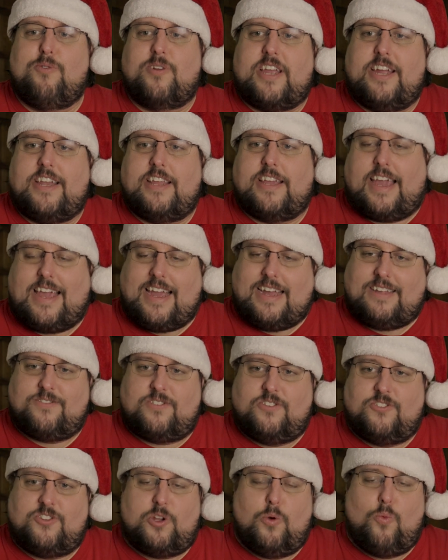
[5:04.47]
we were getting
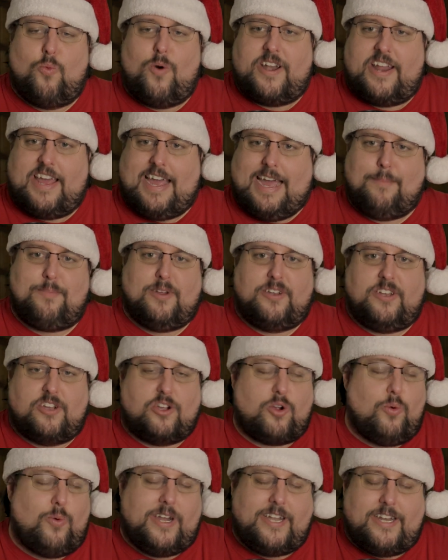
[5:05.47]
answers to what happened to
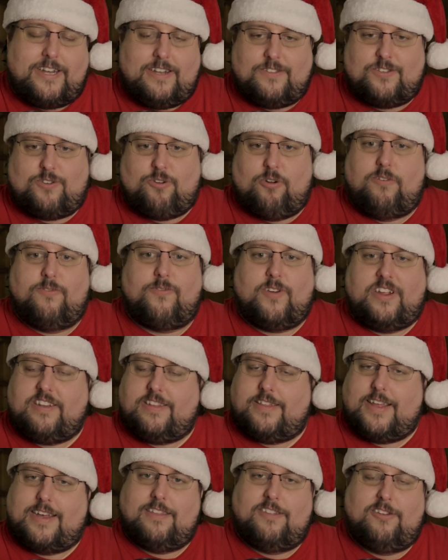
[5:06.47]
Quinn and his girlfriend
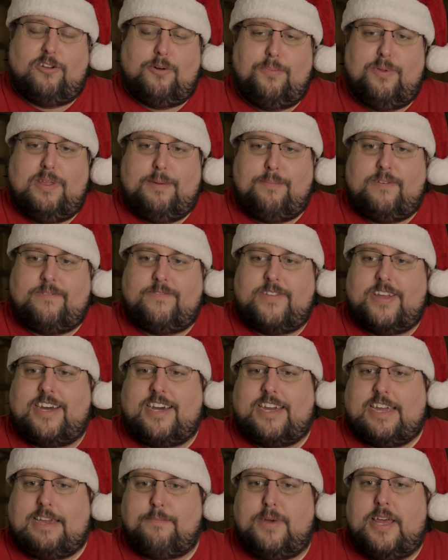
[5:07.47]
in that little blip of
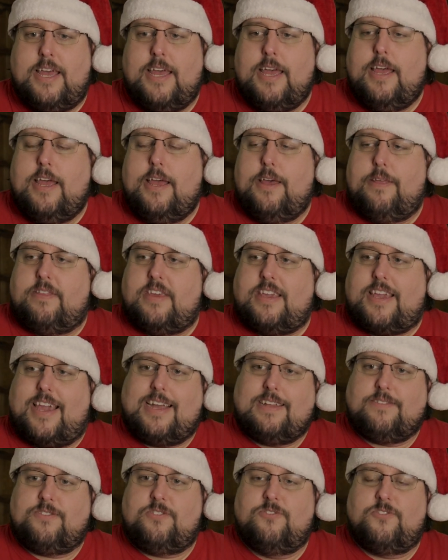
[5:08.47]
time, the
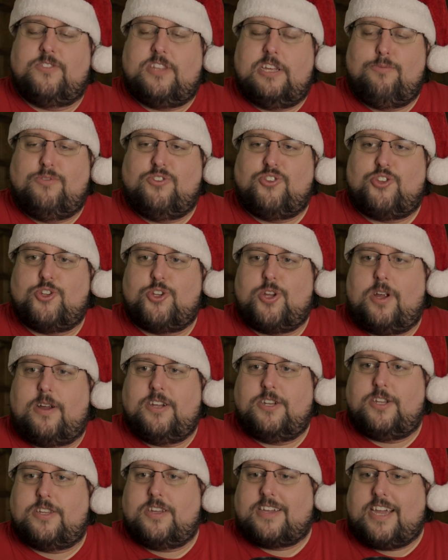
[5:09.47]
answer answers that was
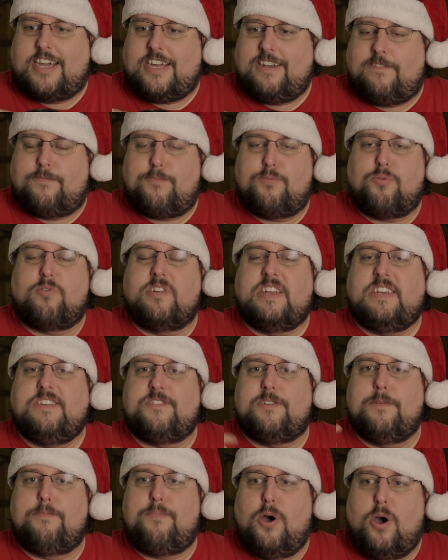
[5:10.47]
trying to kind of
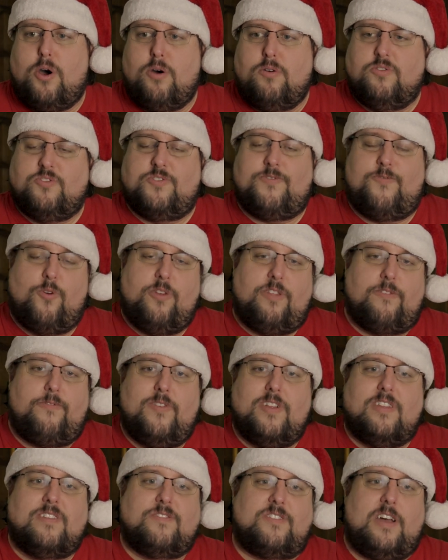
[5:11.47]
presuppose for the
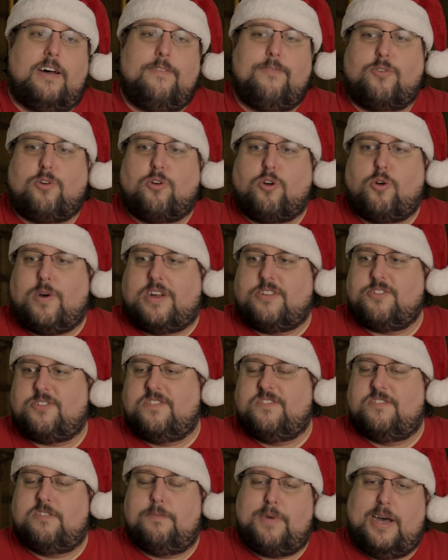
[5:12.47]
philosophical
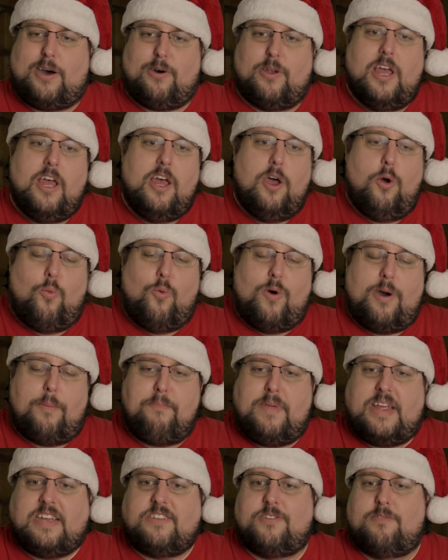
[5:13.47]
questions about what
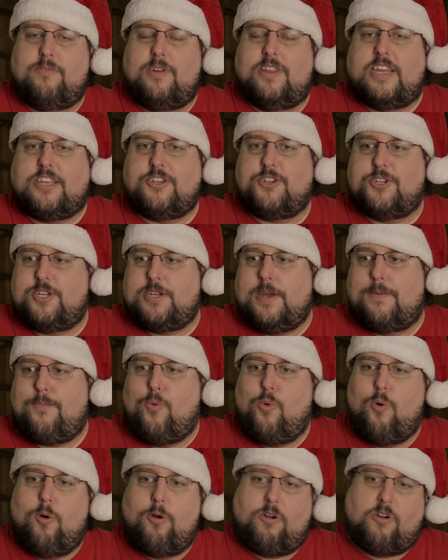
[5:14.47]
makes a relationship
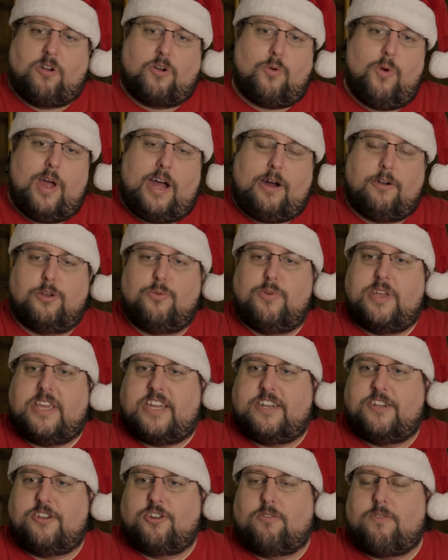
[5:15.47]
work, how do
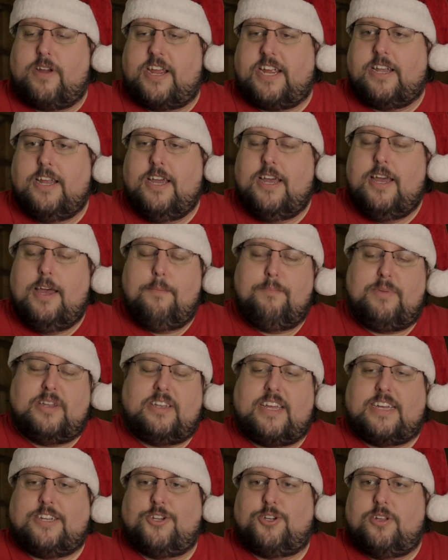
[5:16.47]
we integrate
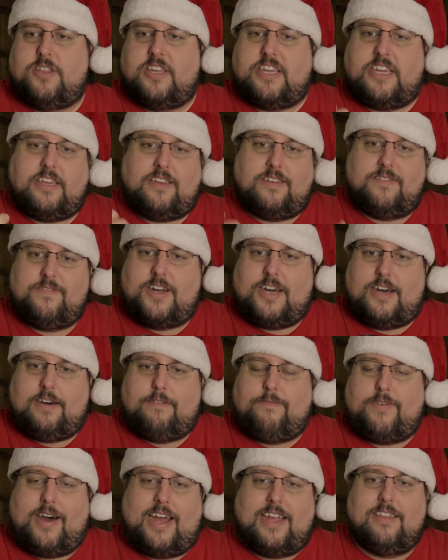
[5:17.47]
potentially uh,
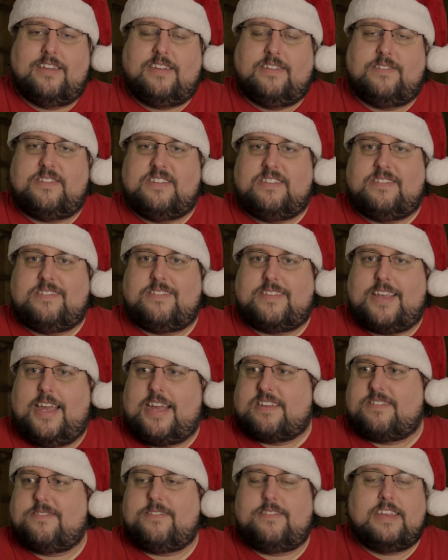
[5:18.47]
violence and
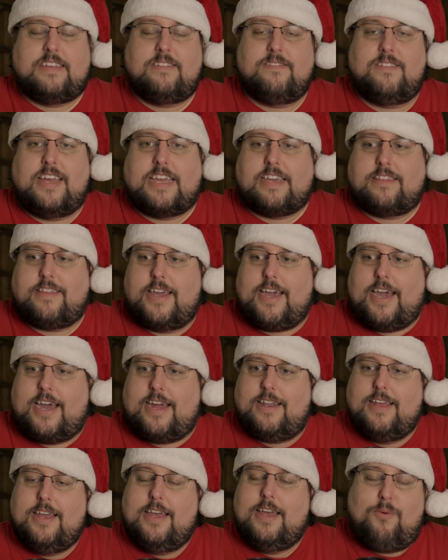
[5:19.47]
sex, things like
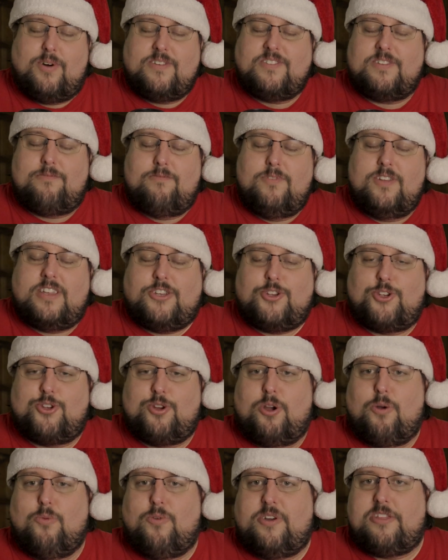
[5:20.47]
that. I wasn't really
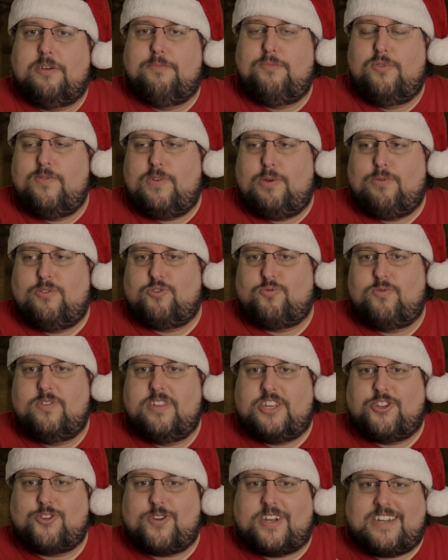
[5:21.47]
sure what the movie was
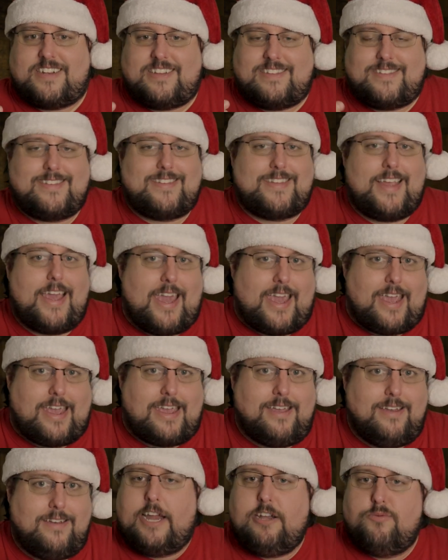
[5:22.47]
really trying to
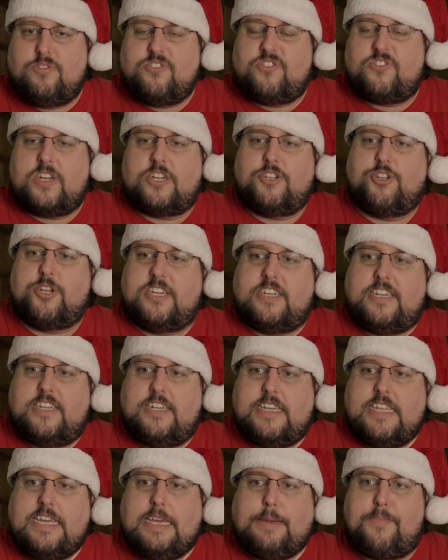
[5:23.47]
say. And it was such a
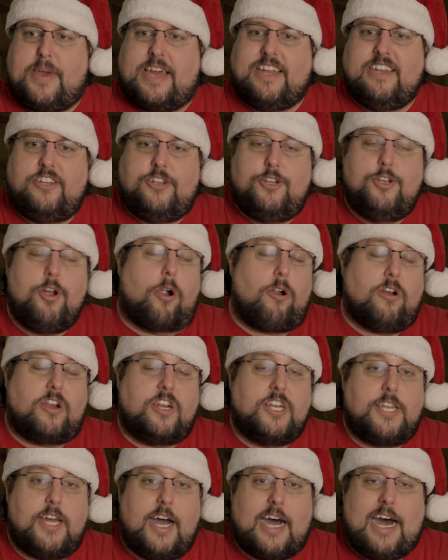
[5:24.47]
deep and
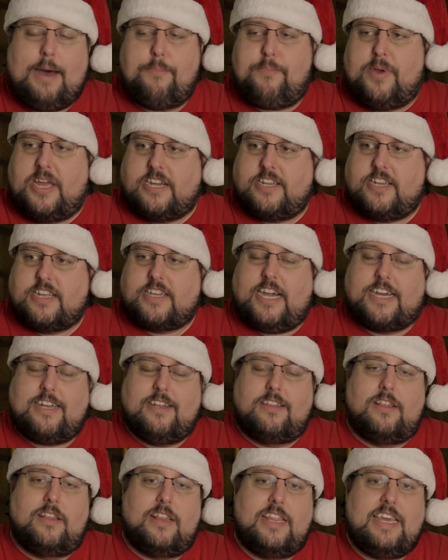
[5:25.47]
dark topic to kind
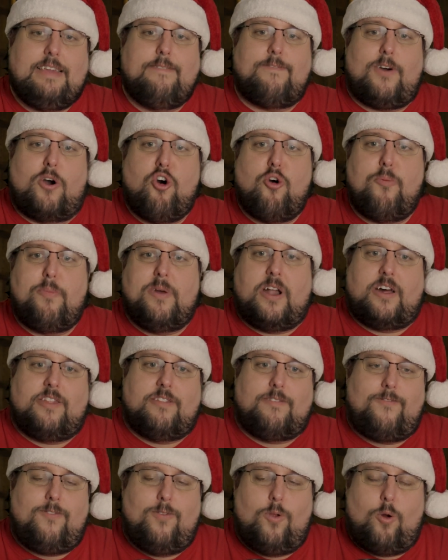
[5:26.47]
of leave open on
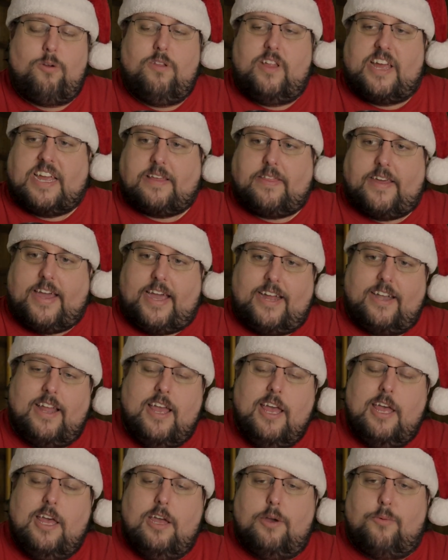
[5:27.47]
the floor like that
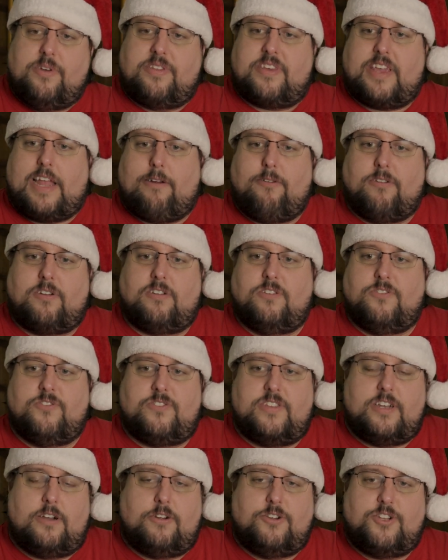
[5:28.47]
with
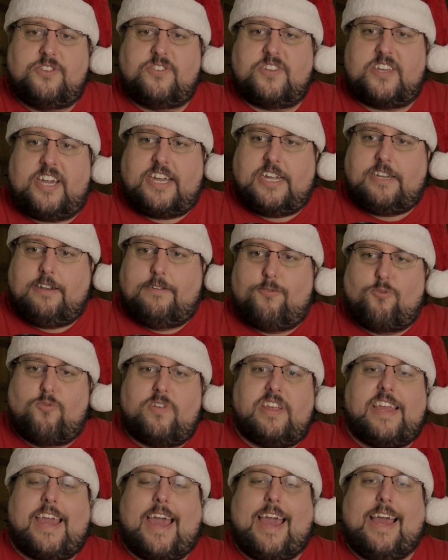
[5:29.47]
characters that are just kind of
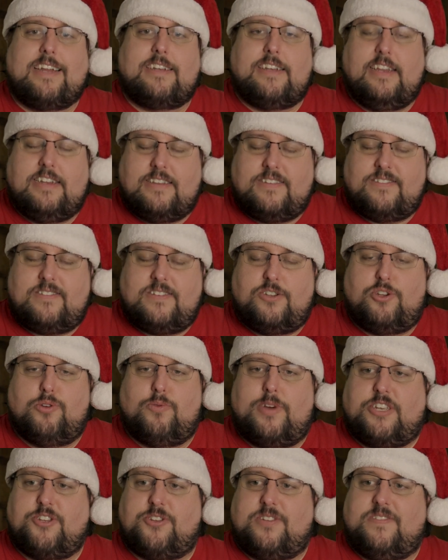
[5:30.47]
reacting to
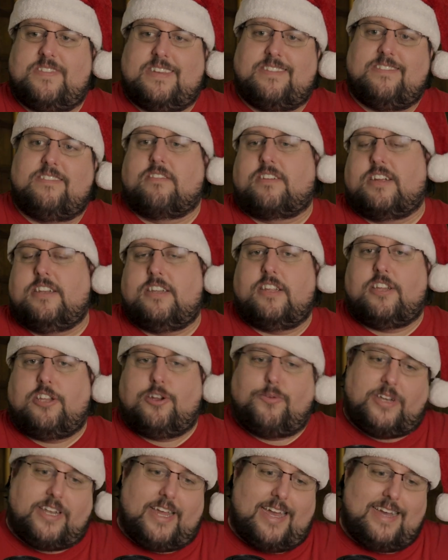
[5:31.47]
situations as they're
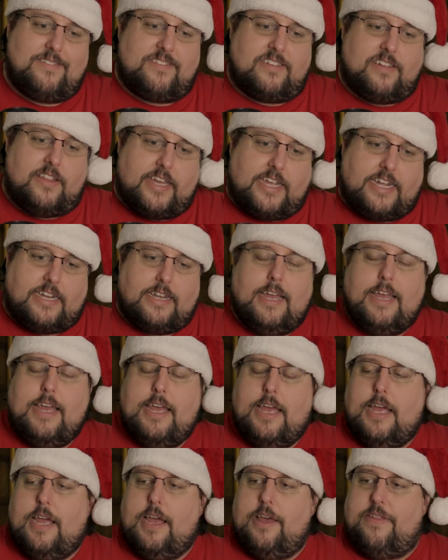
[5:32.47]
continuing to escalate
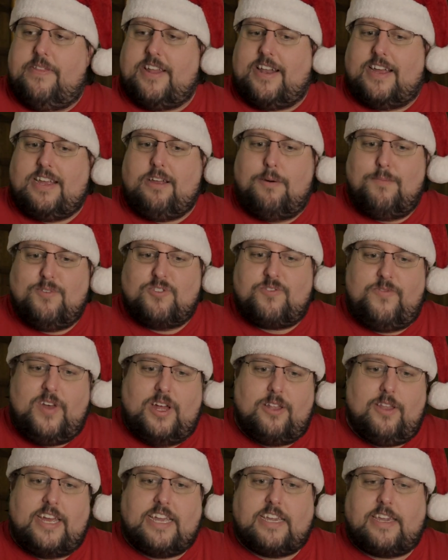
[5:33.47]
that I almost
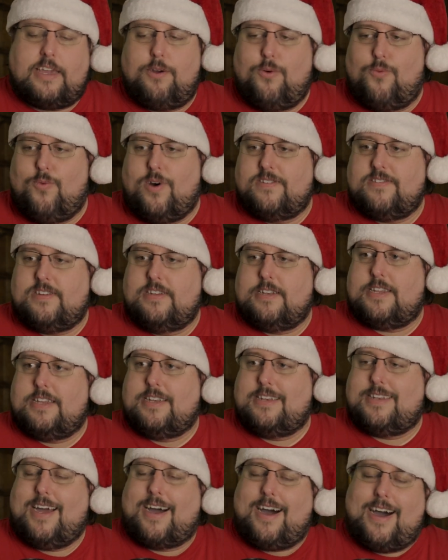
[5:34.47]
felt like it wasn't
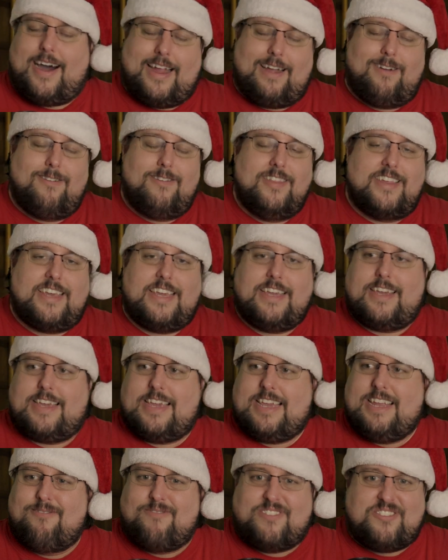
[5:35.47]
entirely
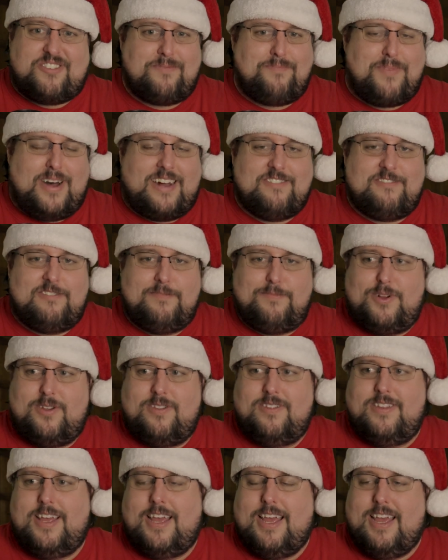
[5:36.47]

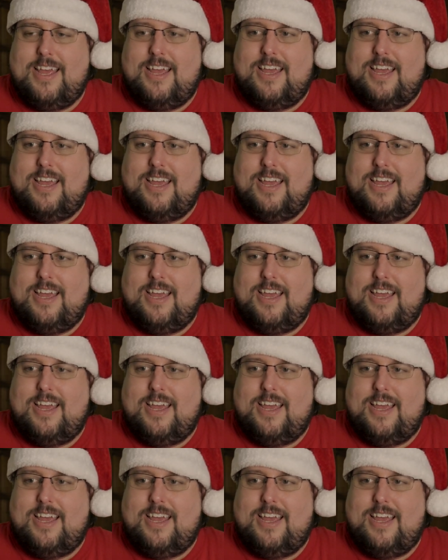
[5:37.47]
irresponsible